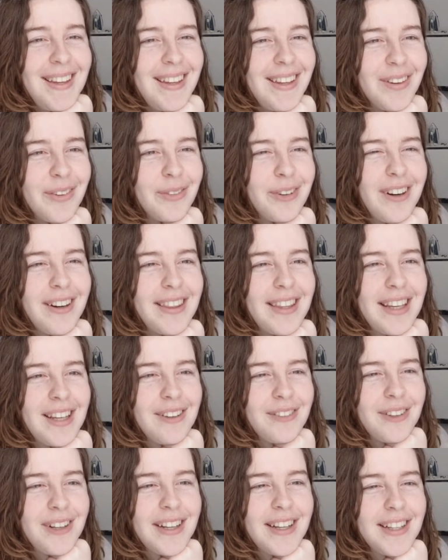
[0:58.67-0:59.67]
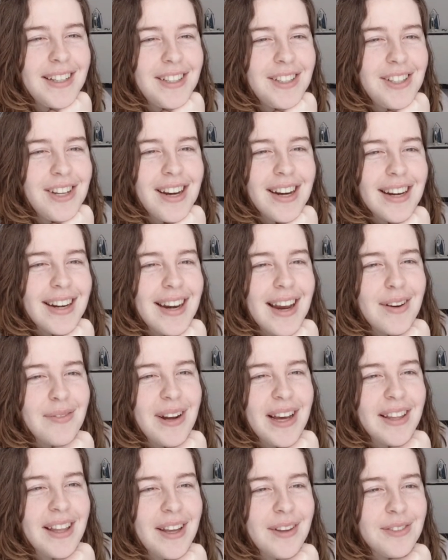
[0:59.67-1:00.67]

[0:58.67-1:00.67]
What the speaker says: Worthy of shutting down my live